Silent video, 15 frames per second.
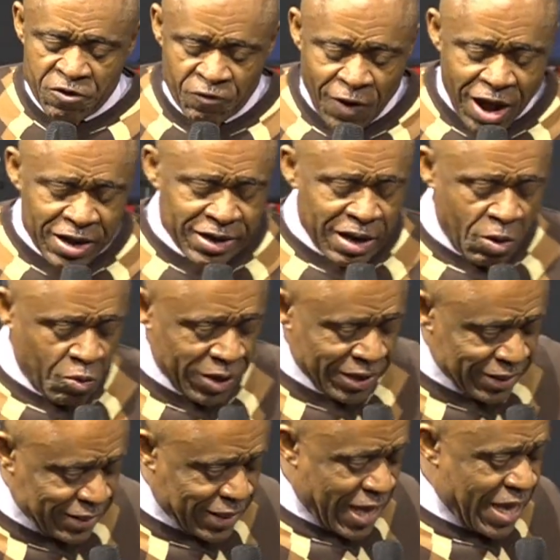Father, we
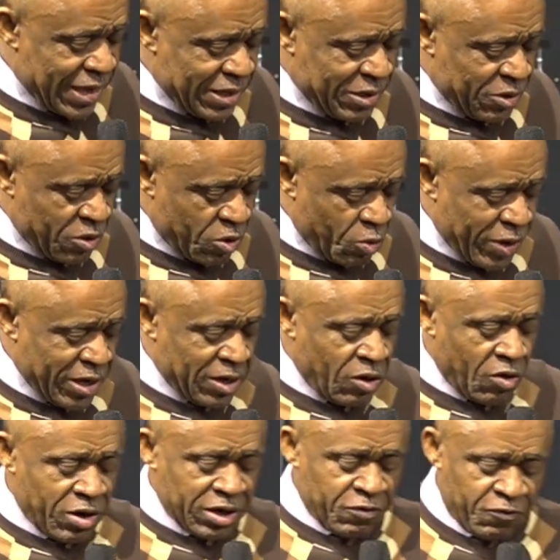thank you. We
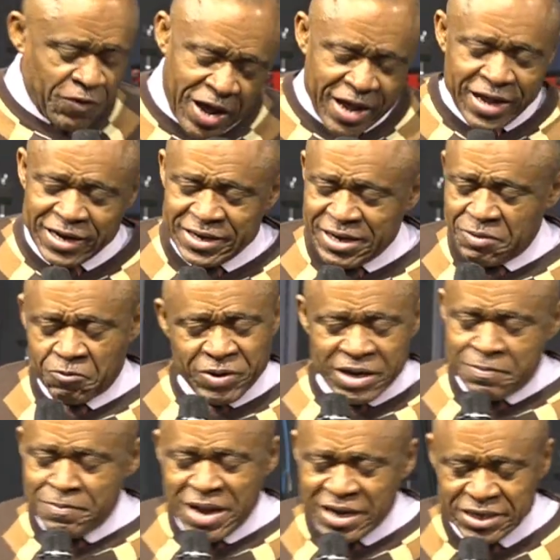glorify your name. We
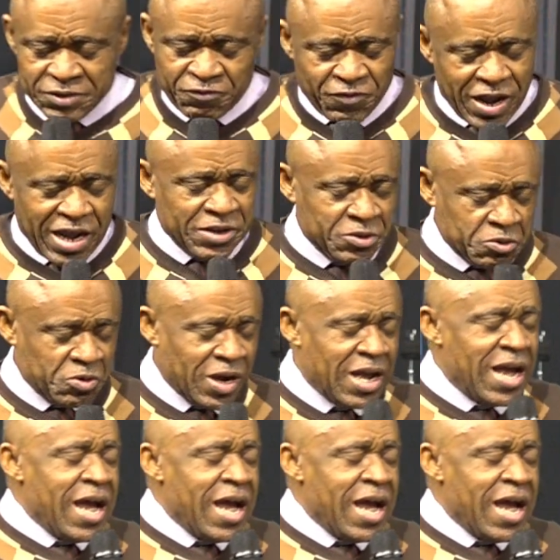magnify you.